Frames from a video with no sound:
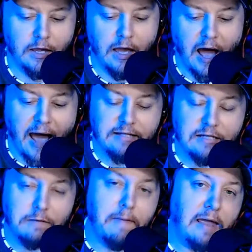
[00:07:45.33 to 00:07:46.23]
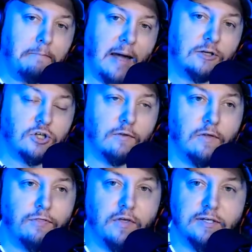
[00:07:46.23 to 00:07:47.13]
I did make mention
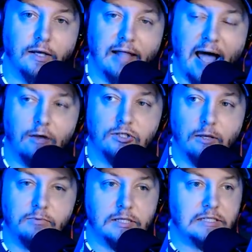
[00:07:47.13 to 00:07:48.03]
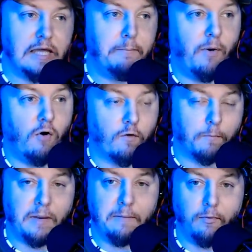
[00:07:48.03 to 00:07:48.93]
that this allows them to skip over
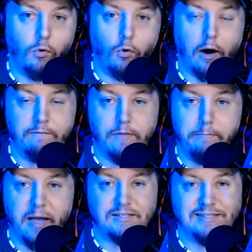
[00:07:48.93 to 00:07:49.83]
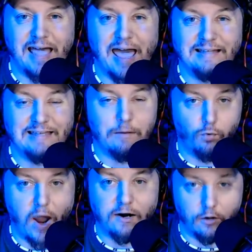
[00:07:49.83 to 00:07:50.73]
people who have the best tag team
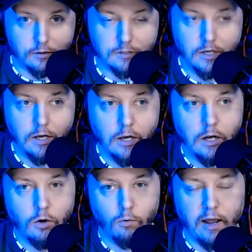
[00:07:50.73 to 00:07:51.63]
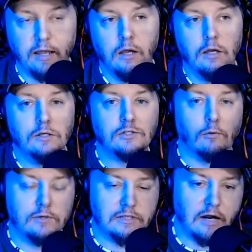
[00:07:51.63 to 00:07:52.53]
records, right? So
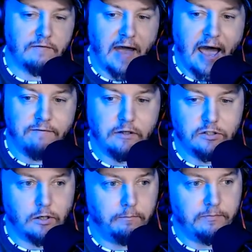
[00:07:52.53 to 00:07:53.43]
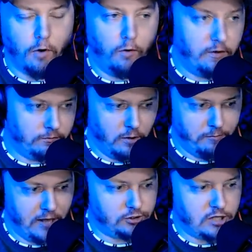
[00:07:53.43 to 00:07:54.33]
instead of having to, the
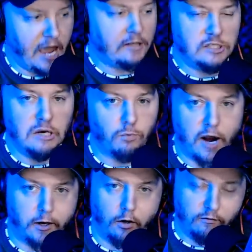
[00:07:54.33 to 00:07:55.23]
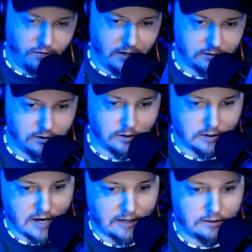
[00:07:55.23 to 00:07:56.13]
best tag team record faces the
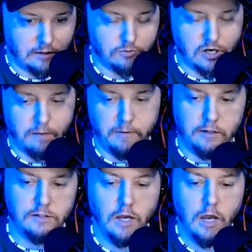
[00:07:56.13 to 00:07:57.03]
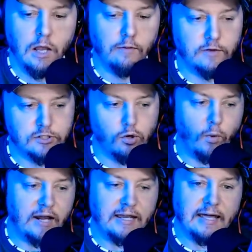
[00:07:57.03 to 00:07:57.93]
tag team champions. This is a
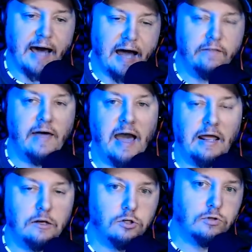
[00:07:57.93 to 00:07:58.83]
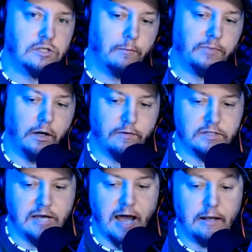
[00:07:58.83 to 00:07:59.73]
way to get out of that and do something on the
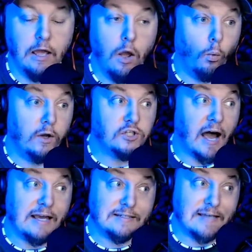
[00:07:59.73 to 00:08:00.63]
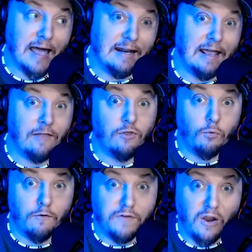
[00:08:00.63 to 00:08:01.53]
side, which I said in the
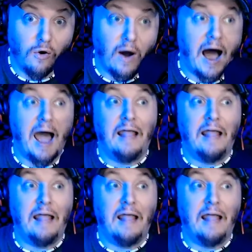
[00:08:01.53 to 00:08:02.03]
review I